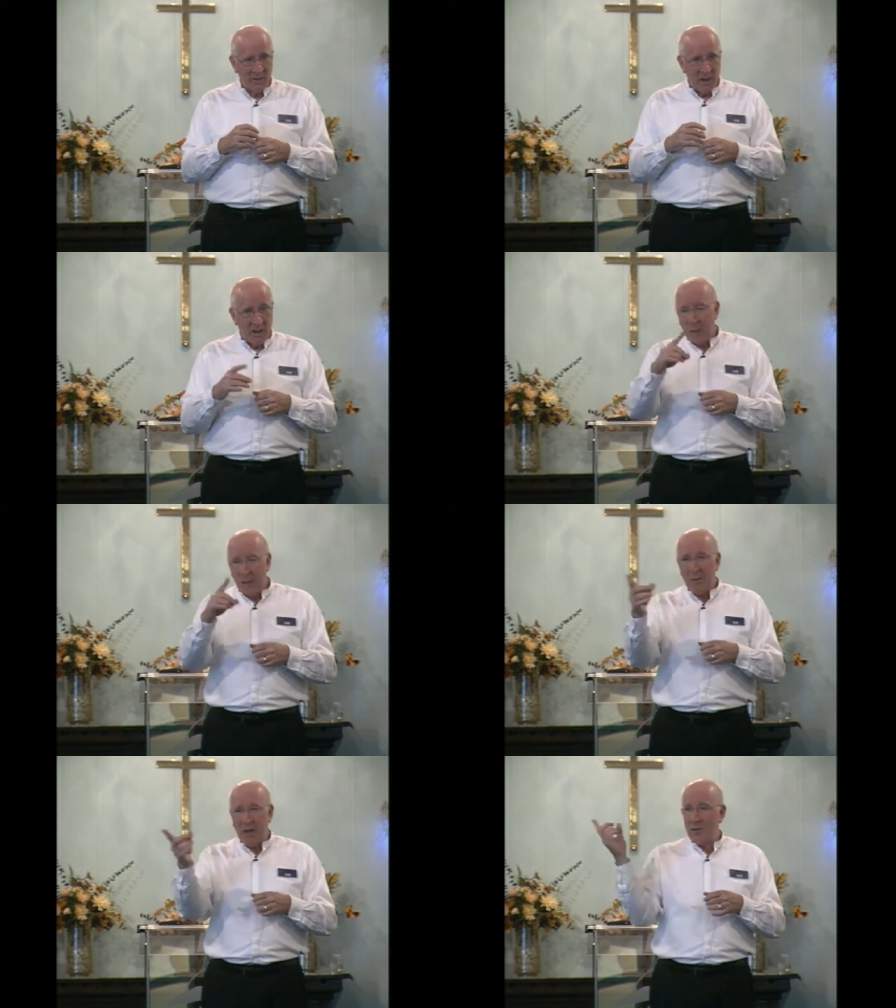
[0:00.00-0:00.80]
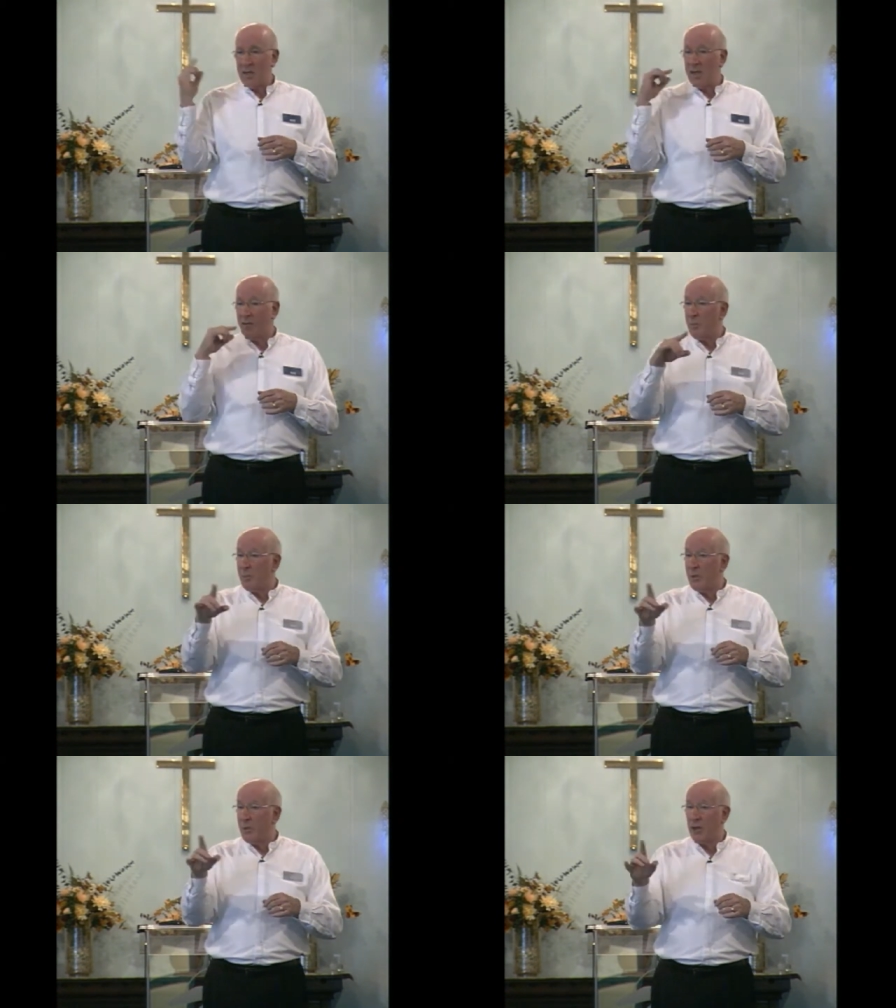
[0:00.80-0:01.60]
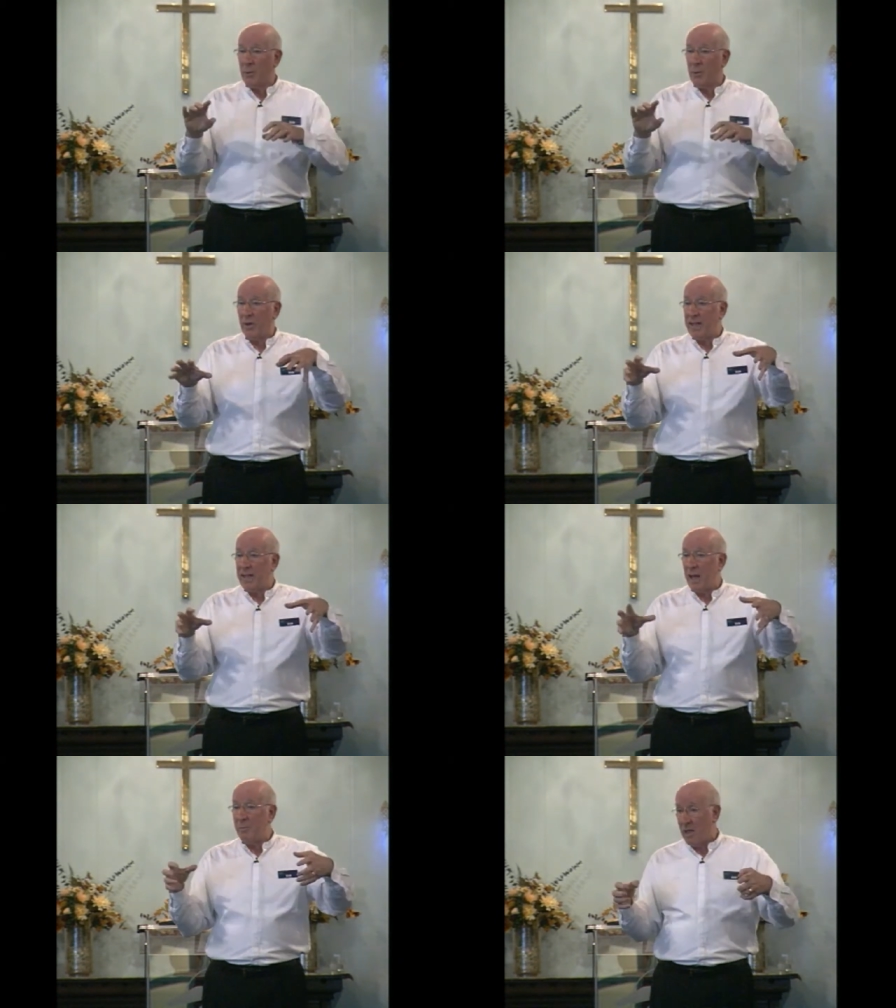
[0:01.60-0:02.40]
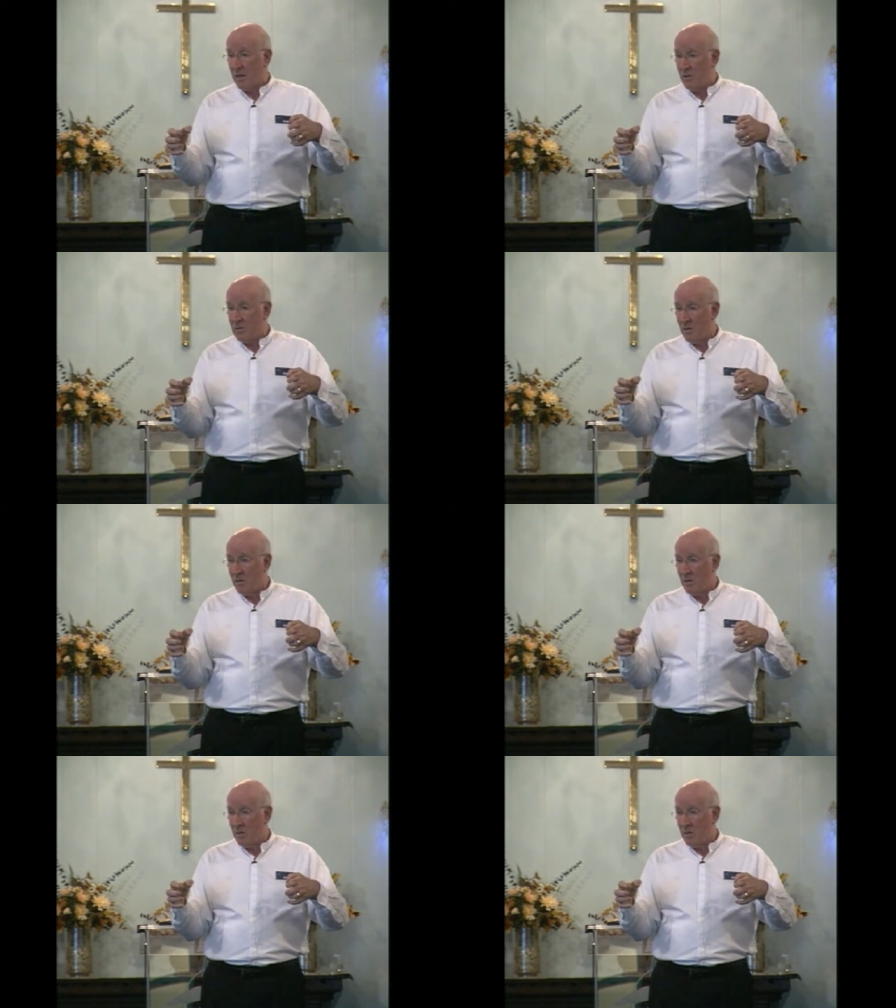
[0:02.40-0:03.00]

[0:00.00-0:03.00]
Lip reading: And everybody paints a different picture about what that means.